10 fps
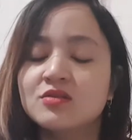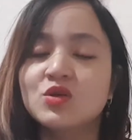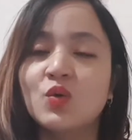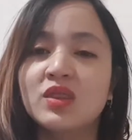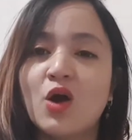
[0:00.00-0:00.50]

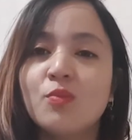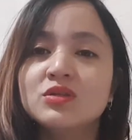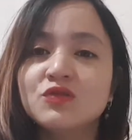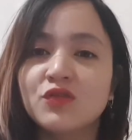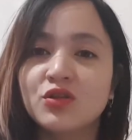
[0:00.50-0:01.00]
So without
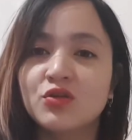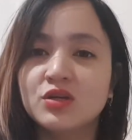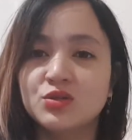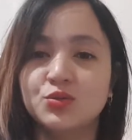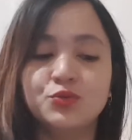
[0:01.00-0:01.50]
much further
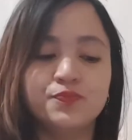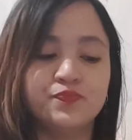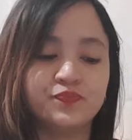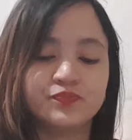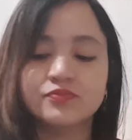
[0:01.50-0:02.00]
ado,
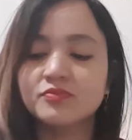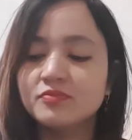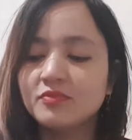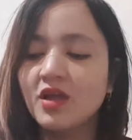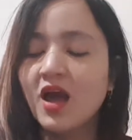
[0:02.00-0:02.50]

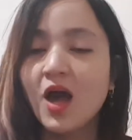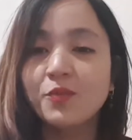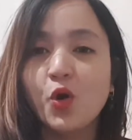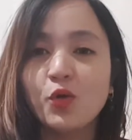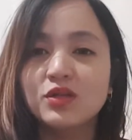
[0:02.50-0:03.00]

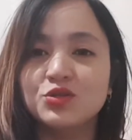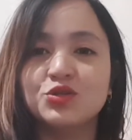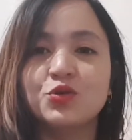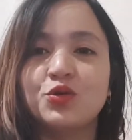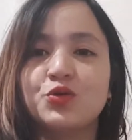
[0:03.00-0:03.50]
I'm going to
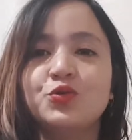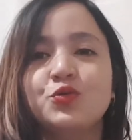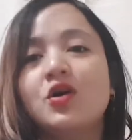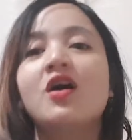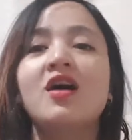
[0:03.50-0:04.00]
show
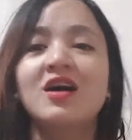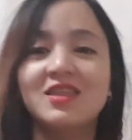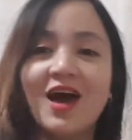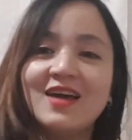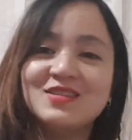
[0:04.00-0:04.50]
you
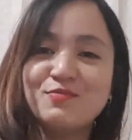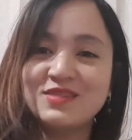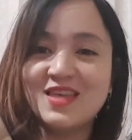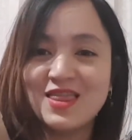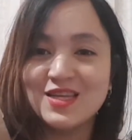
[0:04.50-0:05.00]
the
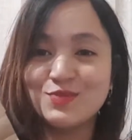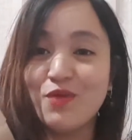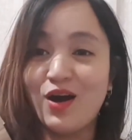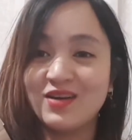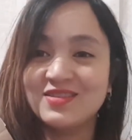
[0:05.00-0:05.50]
items in this
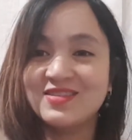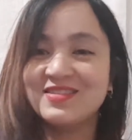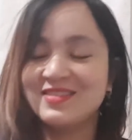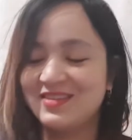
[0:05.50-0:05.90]
box.